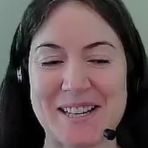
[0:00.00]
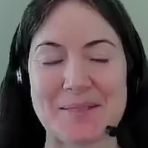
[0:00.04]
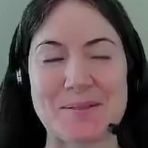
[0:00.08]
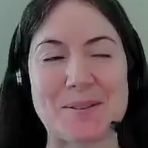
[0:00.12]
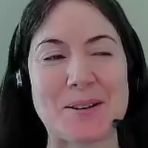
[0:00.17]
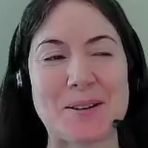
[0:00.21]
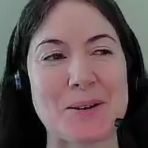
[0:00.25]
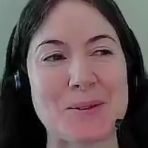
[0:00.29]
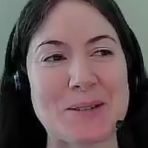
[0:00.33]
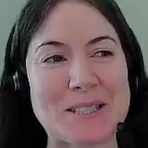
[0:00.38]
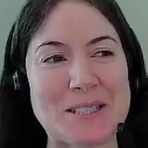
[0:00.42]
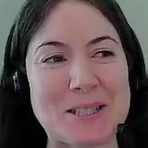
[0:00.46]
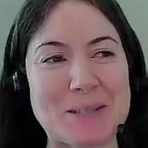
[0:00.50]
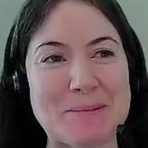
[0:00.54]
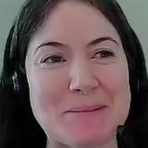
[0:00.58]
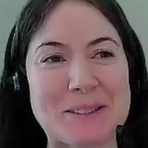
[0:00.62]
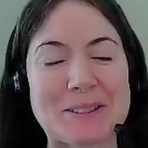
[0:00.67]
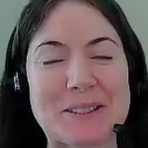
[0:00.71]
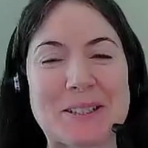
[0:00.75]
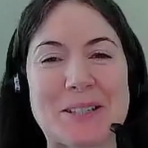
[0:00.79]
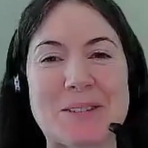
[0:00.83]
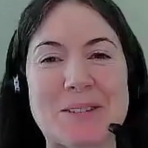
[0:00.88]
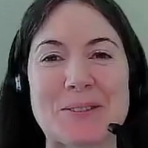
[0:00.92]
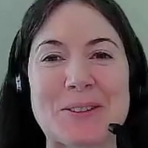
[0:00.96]
Well, we
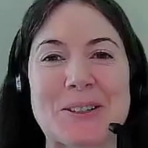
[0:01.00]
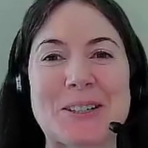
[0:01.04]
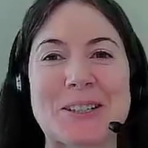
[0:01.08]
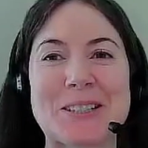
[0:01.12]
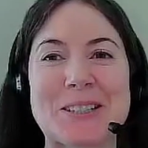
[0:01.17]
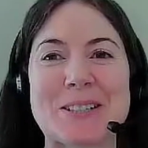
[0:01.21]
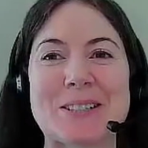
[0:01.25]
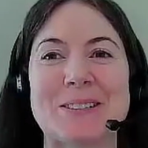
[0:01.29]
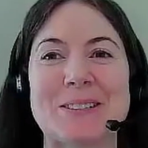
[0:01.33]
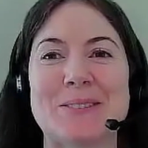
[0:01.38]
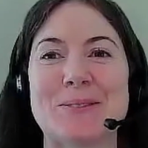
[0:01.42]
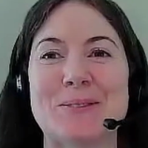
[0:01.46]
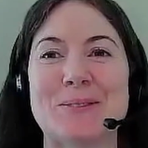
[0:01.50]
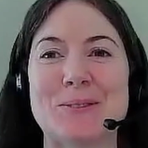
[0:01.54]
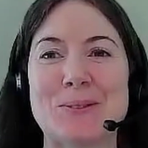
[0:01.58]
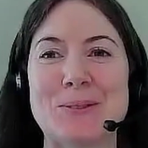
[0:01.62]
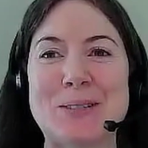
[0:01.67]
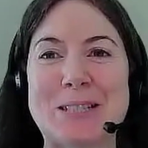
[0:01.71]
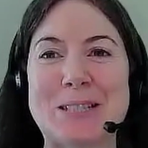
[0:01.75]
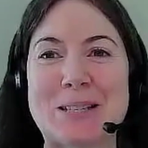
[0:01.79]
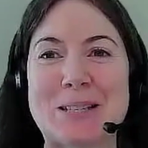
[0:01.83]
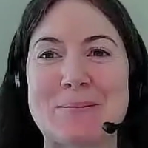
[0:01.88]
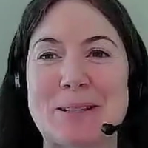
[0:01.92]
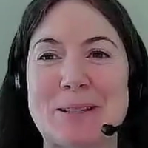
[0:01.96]
typically
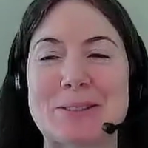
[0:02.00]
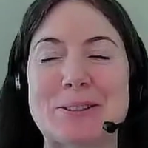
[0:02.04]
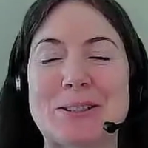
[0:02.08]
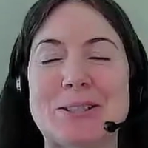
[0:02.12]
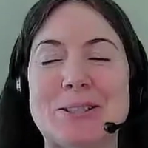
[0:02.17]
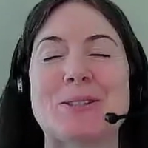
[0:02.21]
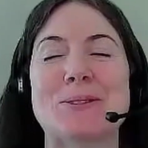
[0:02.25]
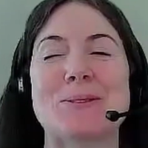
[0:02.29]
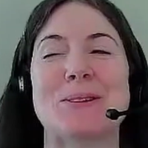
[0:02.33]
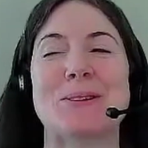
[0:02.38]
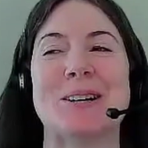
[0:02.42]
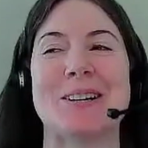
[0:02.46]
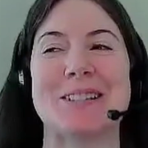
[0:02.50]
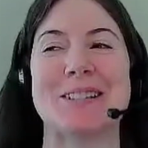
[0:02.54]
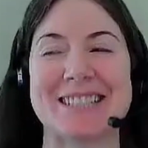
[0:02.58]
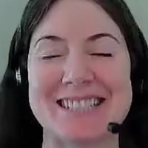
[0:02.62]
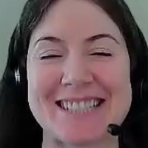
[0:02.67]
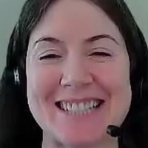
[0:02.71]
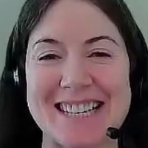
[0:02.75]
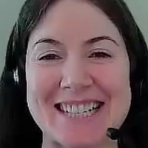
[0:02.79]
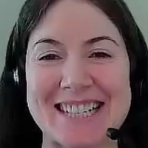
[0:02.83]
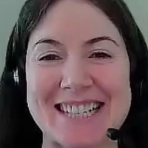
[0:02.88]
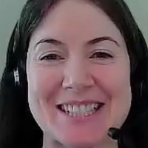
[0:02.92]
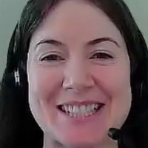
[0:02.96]
do all the
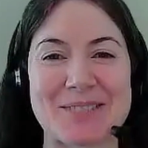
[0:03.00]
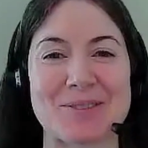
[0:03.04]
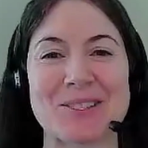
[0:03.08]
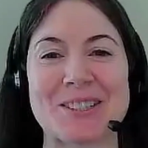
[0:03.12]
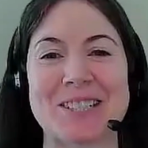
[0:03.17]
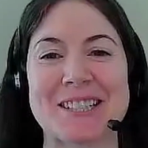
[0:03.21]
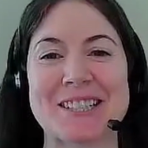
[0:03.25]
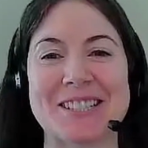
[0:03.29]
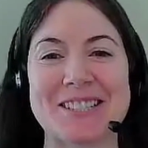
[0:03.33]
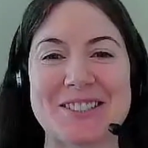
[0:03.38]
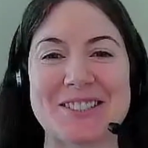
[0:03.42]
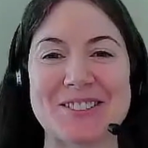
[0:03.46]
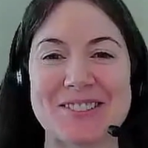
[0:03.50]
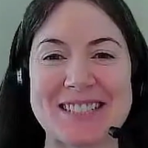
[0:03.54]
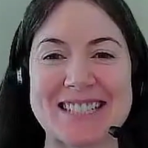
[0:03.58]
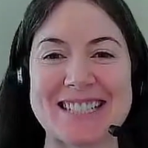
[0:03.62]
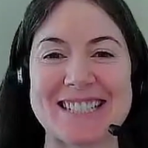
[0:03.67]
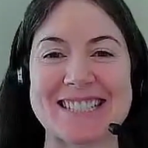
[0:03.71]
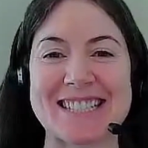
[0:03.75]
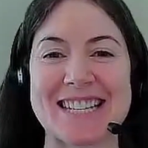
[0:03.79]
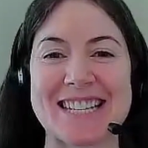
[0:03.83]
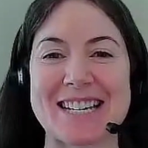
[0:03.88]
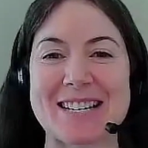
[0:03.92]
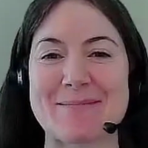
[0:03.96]
states if we're gonna do
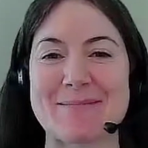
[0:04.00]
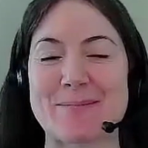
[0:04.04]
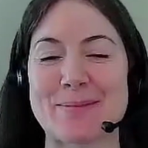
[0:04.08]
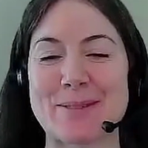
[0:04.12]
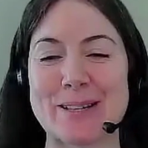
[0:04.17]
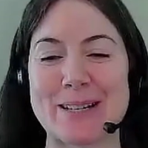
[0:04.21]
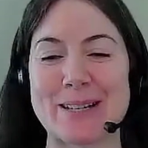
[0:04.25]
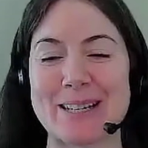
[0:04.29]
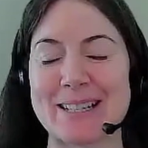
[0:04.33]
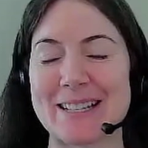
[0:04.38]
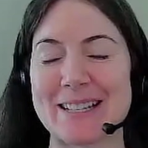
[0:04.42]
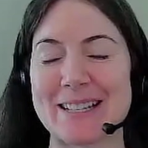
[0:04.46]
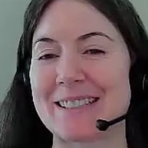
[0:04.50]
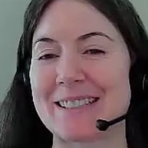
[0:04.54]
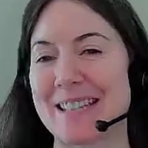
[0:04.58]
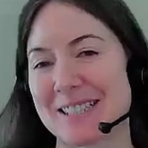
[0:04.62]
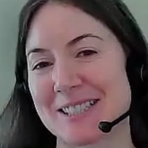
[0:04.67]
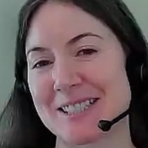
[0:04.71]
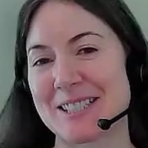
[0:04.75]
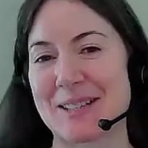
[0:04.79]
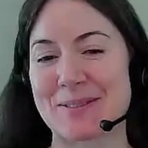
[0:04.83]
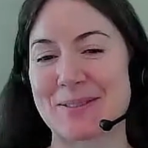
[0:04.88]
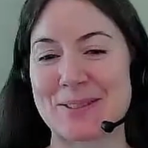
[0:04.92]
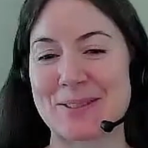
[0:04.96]
any state, but
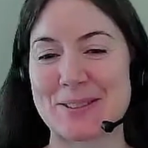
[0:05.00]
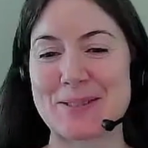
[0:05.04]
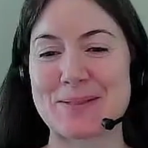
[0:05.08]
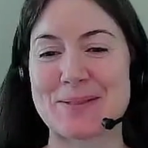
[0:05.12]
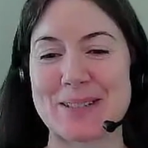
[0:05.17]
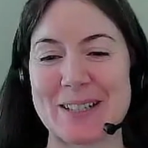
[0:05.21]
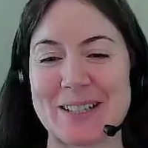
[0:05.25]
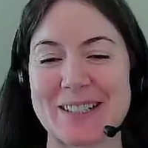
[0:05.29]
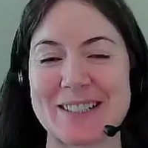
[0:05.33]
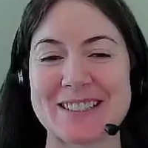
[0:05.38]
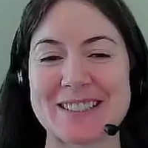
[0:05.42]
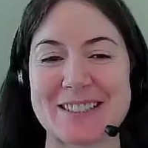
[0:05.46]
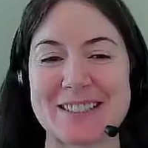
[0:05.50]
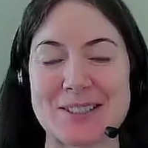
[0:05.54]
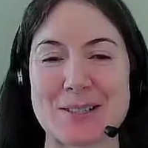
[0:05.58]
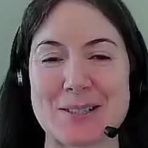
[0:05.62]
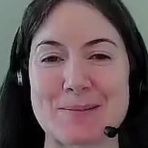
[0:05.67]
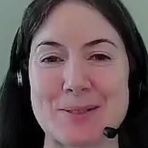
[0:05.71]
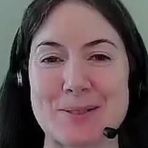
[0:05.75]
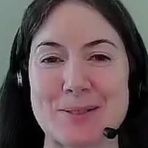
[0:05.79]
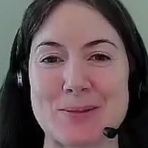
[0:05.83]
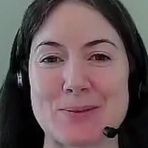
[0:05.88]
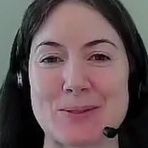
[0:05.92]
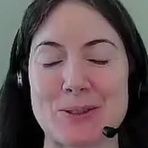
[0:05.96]
that's definitely fair in
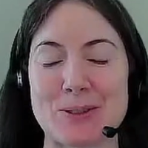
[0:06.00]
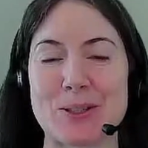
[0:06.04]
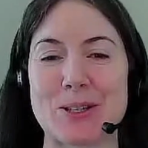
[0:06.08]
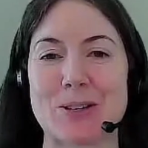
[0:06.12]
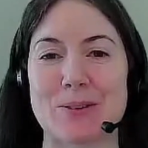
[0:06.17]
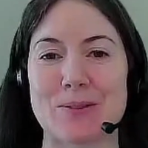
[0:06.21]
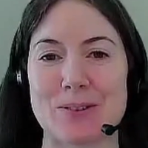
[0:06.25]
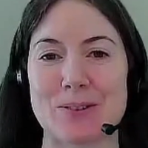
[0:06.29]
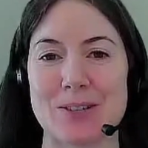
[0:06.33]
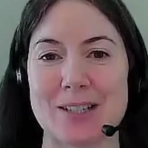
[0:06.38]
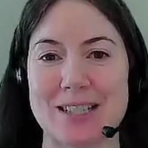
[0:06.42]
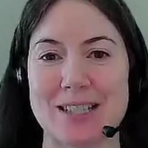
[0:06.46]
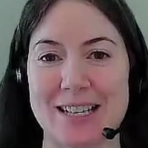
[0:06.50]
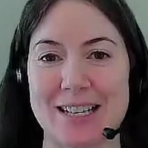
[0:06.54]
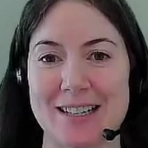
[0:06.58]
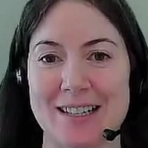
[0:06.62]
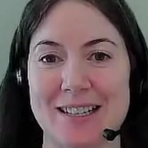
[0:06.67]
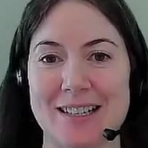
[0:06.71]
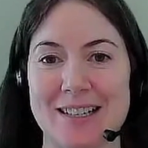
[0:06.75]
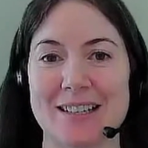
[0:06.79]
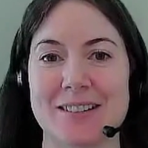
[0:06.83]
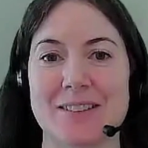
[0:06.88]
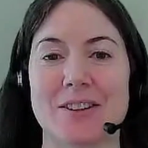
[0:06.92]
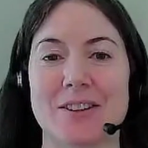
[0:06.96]
terms of looking for
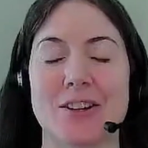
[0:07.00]
data.